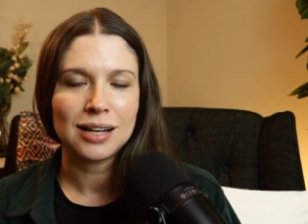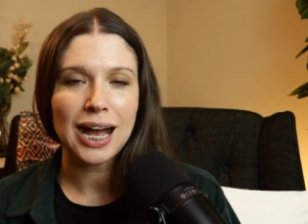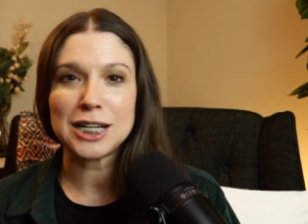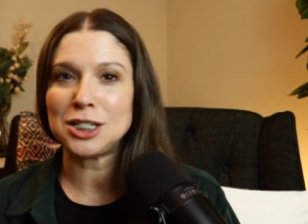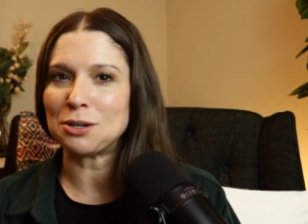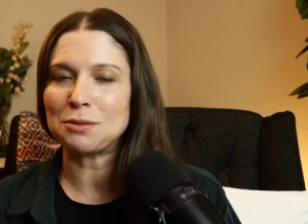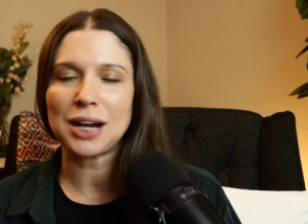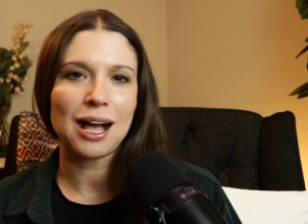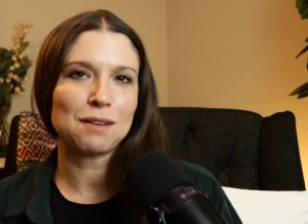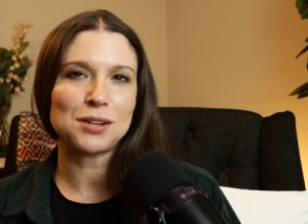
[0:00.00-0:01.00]
I don't
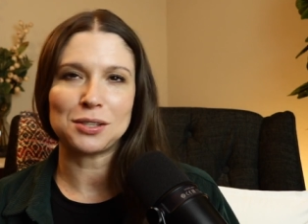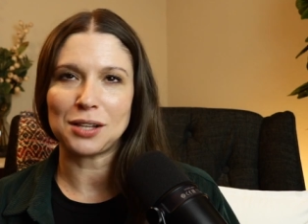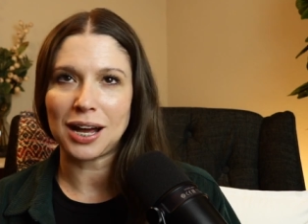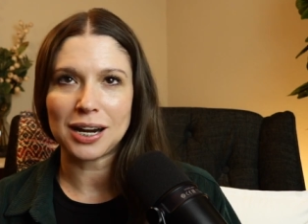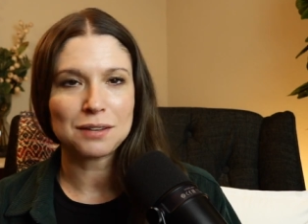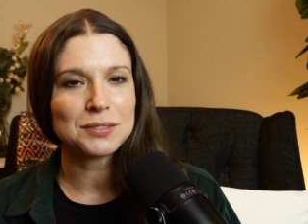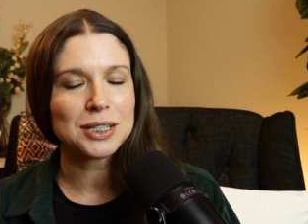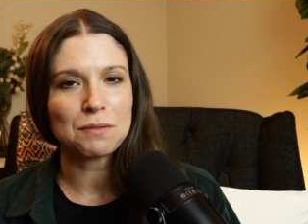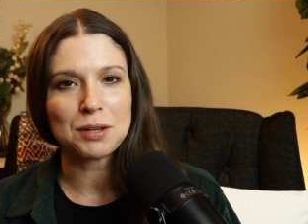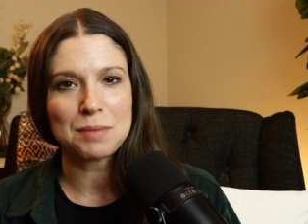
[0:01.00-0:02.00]
have a lot of
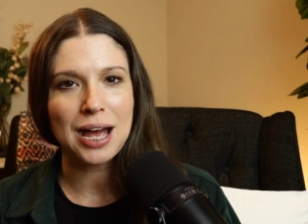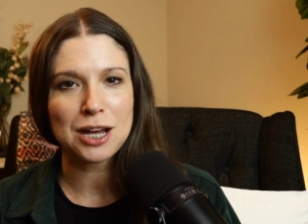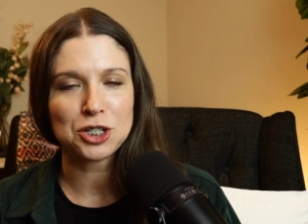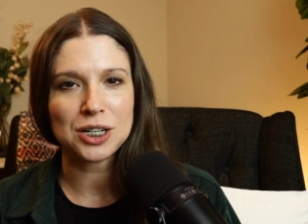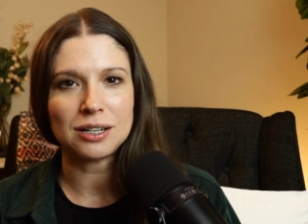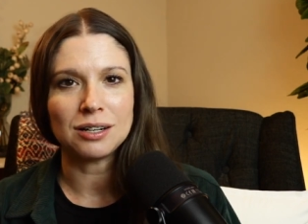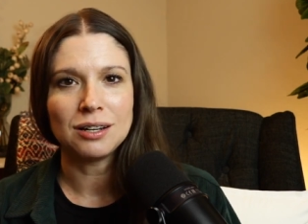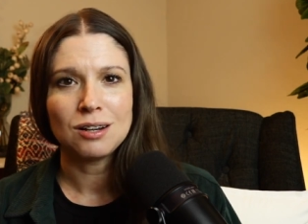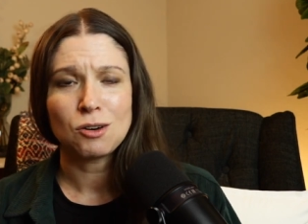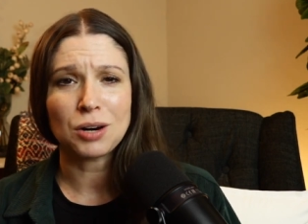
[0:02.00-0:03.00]
self compassion
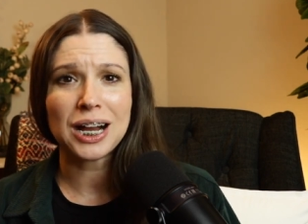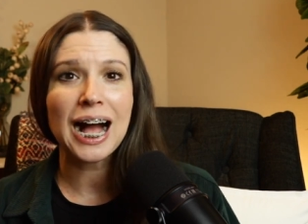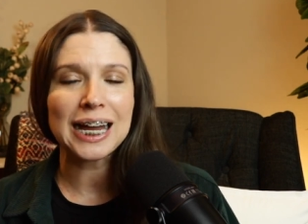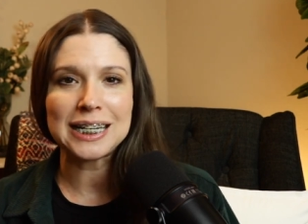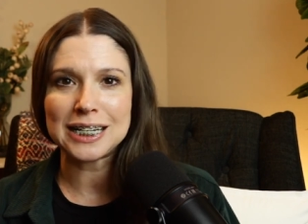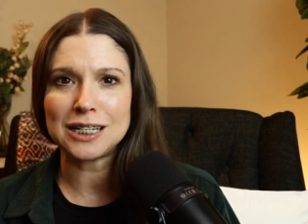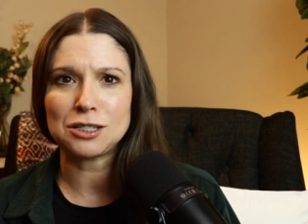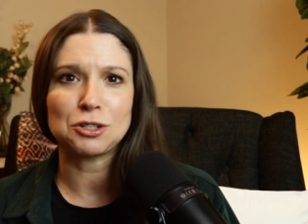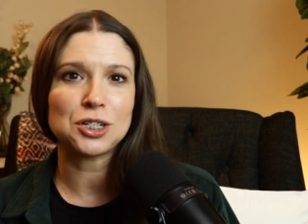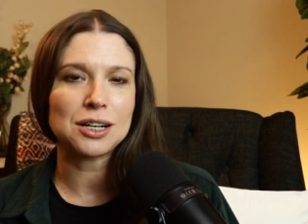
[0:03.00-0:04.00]
or kindness
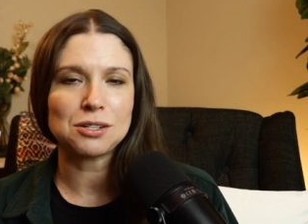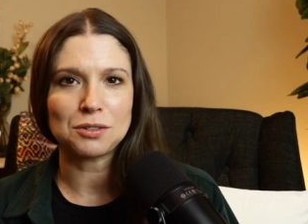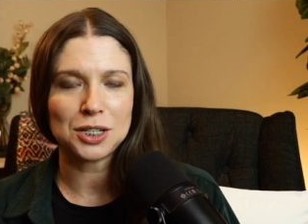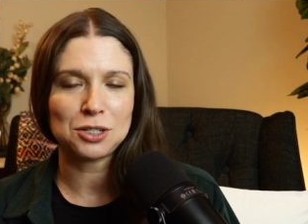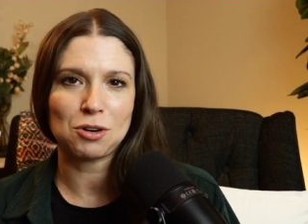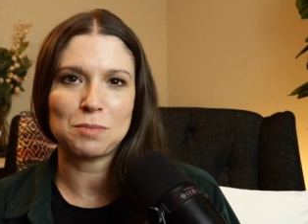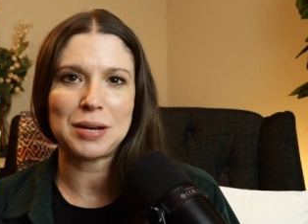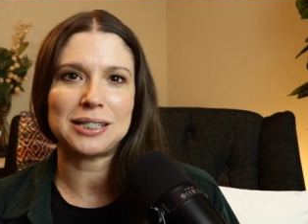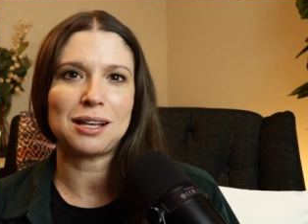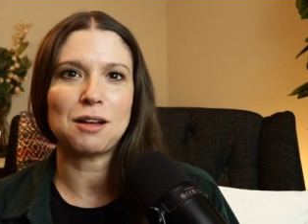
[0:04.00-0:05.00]
or gentleness toward
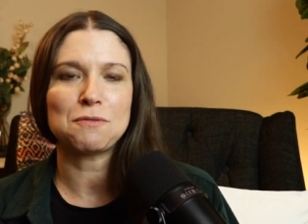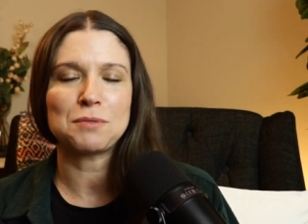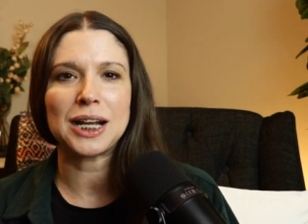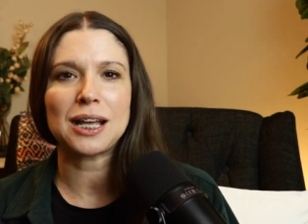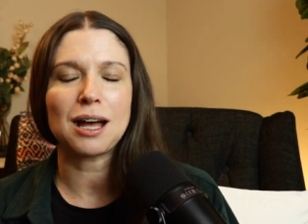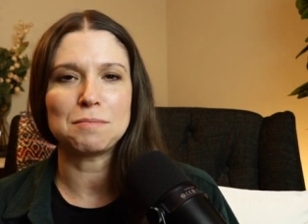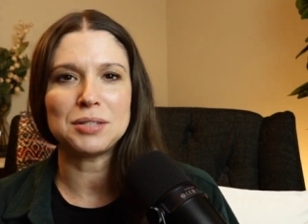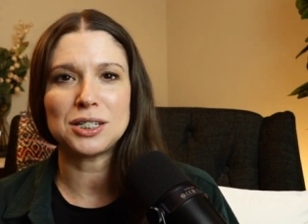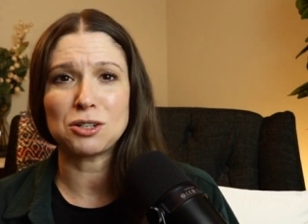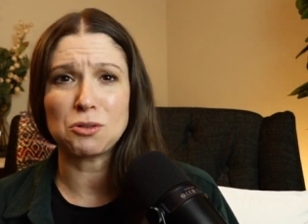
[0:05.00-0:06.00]
myself when it
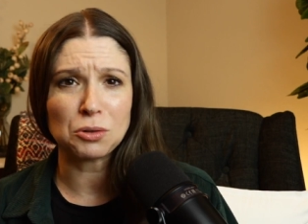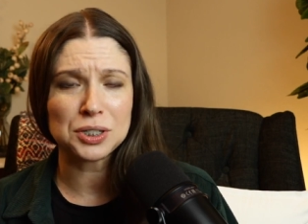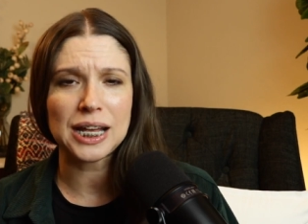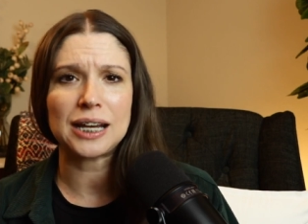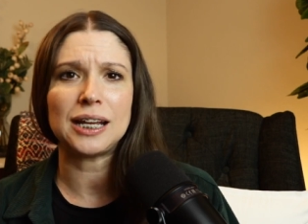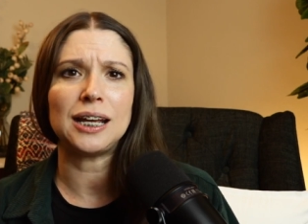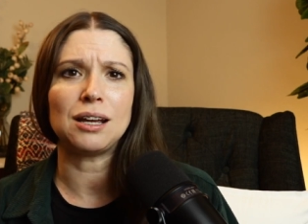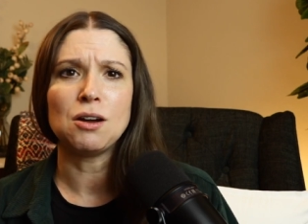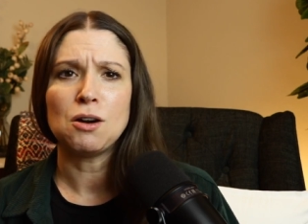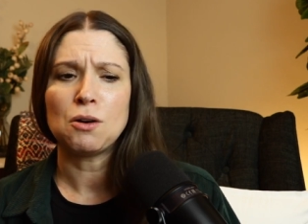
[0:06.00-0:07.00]
comes to goal
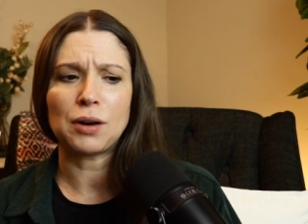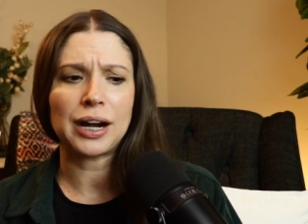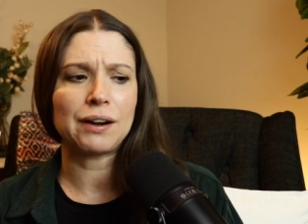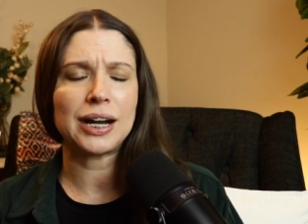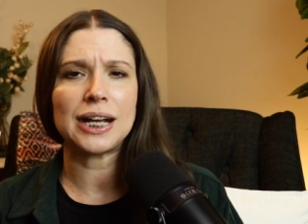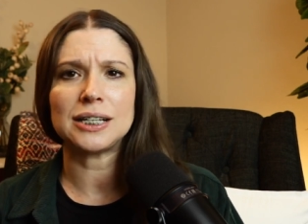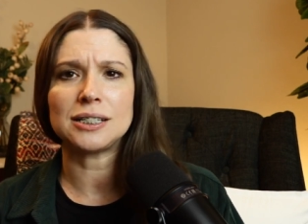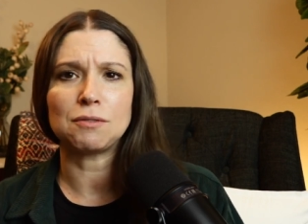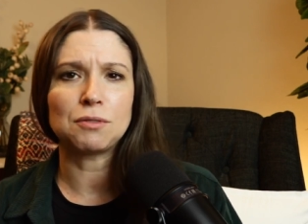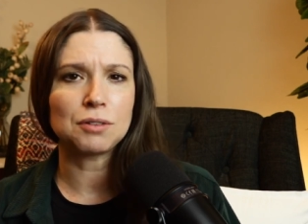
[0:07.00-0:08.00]
setting or areas
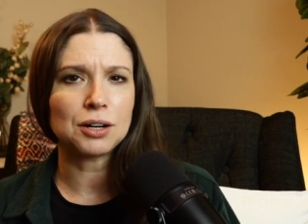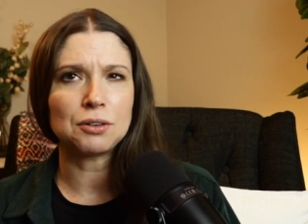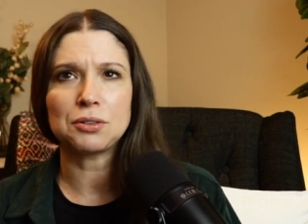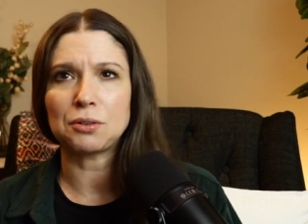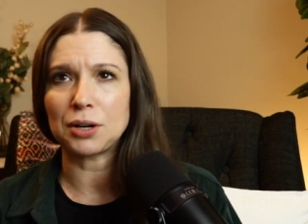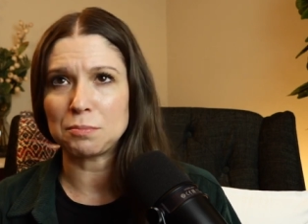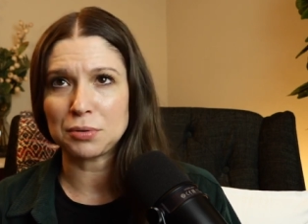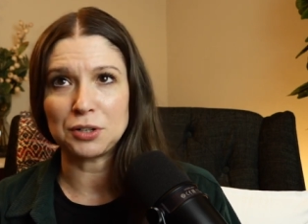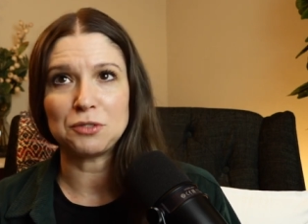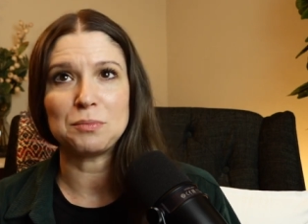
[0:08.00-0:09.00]
of growth or
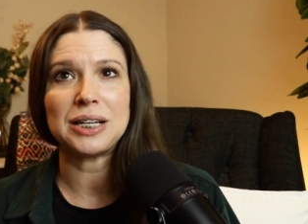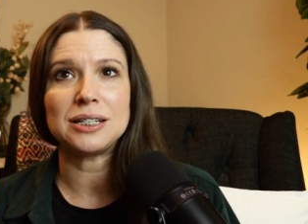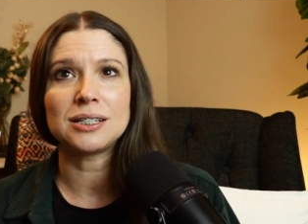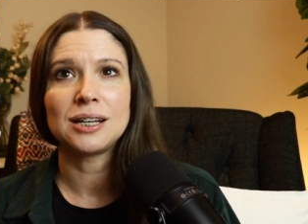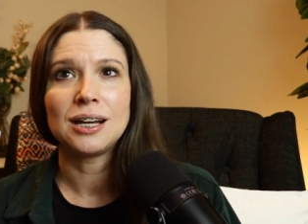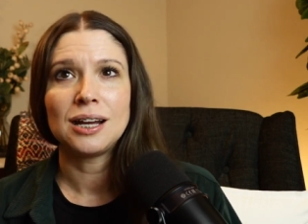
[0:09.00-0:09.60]
improvement